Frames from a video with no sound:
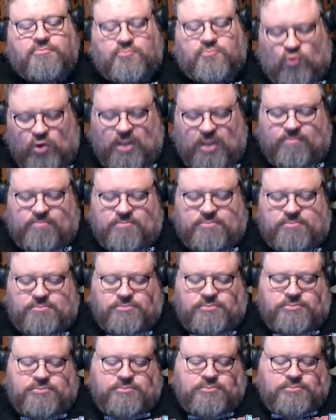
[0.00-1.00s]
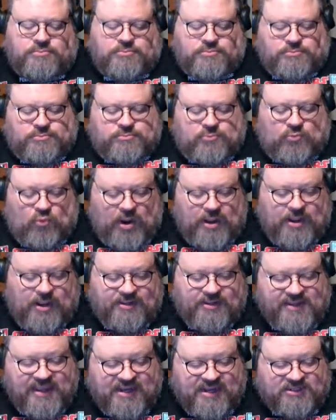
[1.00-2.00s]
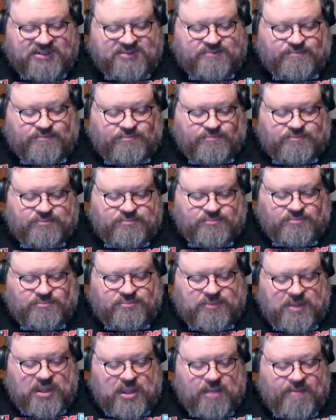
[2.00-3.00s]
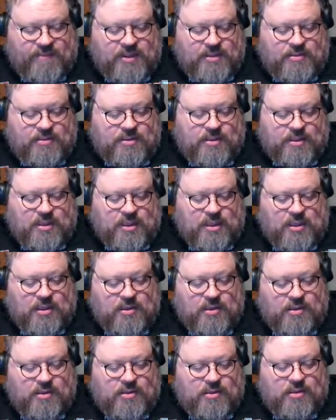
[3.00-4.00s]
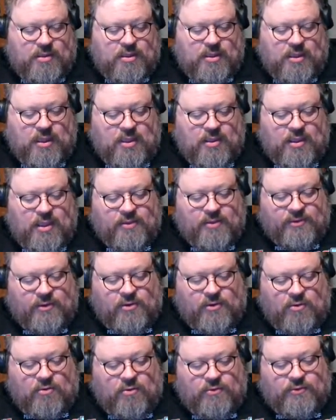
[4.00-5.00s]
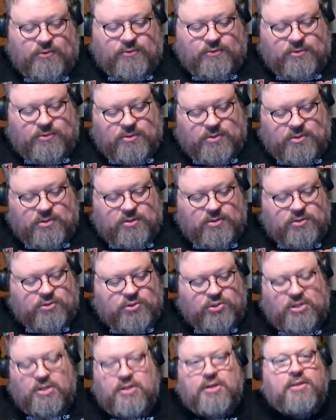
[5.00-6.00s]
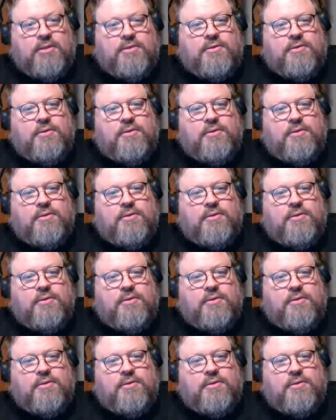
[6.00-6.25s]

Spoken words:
Right, exactly. I mean, as it goes, Gene